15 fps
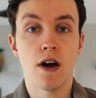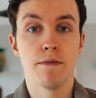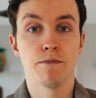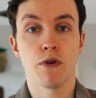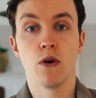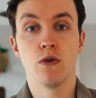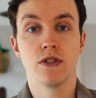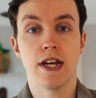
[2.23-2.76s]

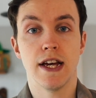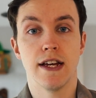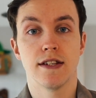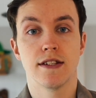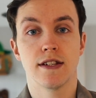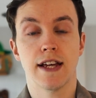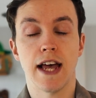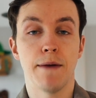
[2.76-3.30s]
process
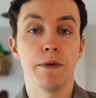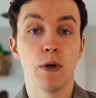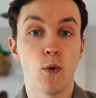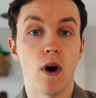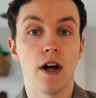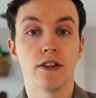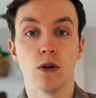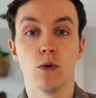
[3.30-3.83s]
can be
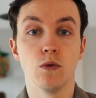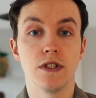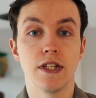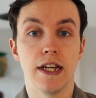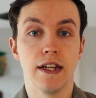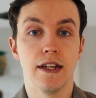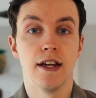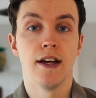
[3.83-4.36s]
quite daunting